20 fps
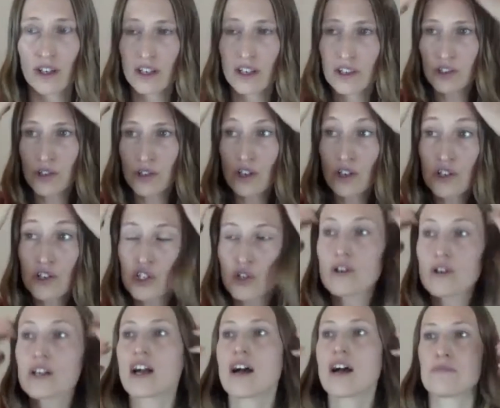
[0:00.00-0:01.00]
So you're
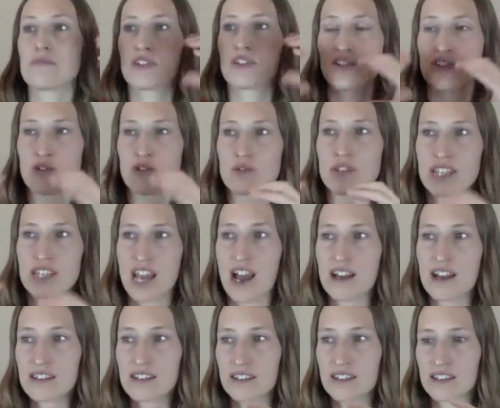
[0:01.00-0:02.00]
showing up to do the
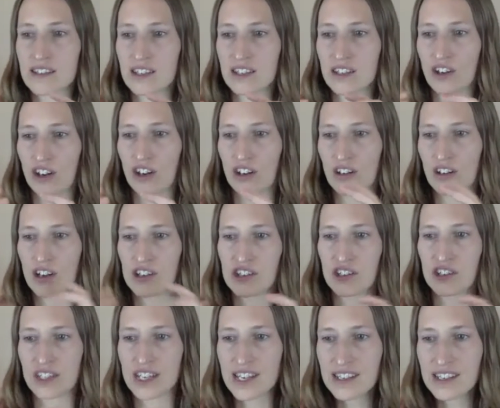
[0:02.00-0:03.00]
tasks that are on
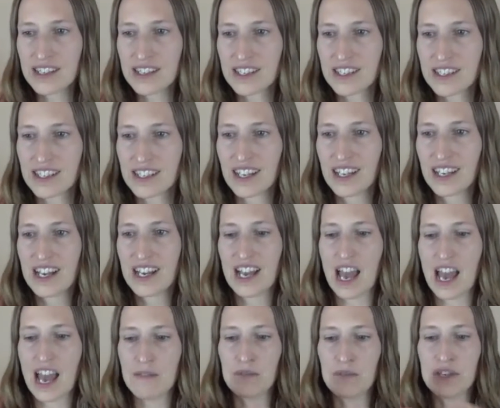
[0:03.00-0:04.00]
your list.
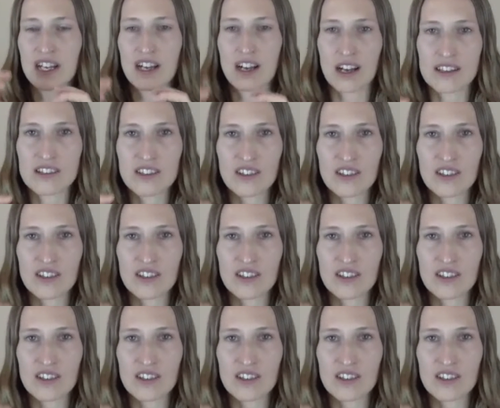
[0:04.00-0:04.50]
And because